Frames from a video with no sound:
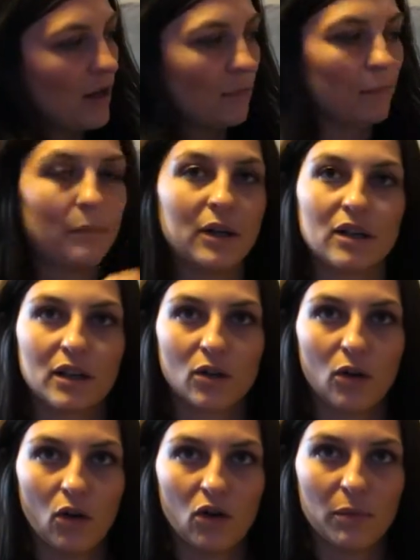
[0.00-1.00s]
put a little
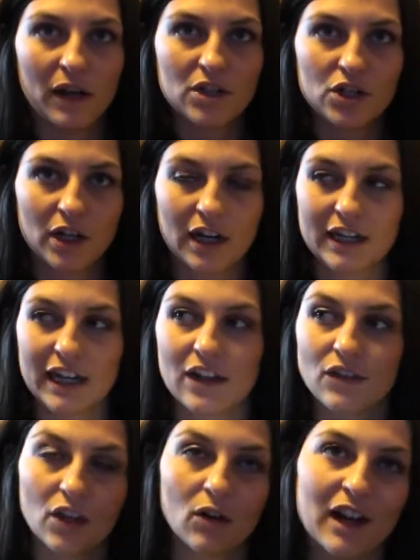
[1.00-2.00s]
hole puncher on it, and
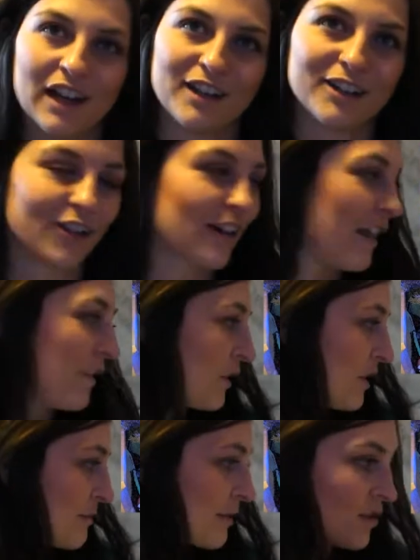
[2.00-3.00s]
then go ahead and throw it on the
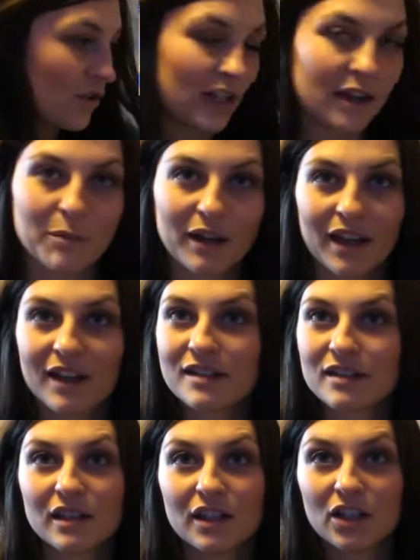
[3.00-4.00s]
Christmas tree, because
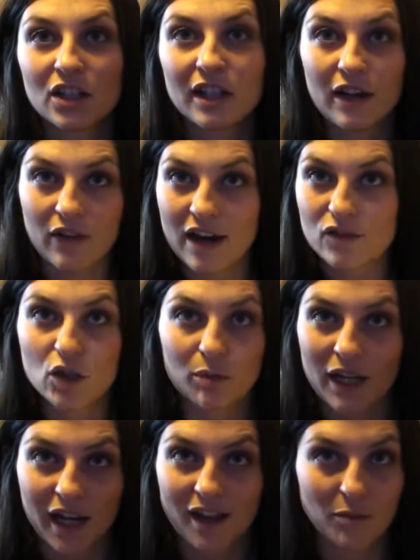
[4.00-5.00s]
you can never have too many
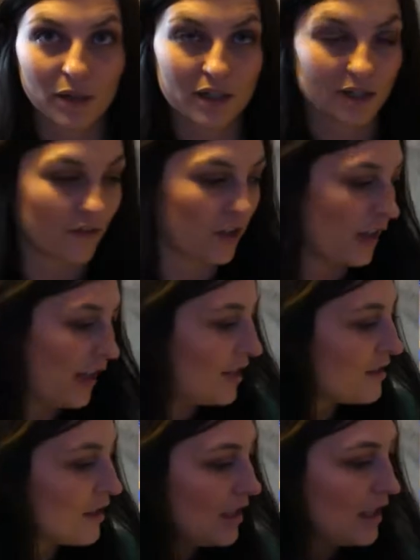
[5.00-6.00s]
handprints of your
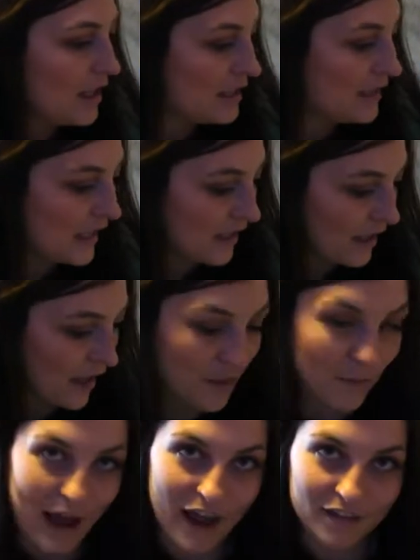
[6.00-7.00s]
kids. Dated on the
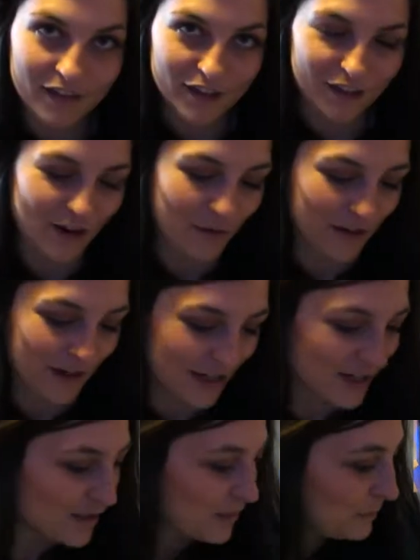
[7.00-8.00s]
back, then you know what it is.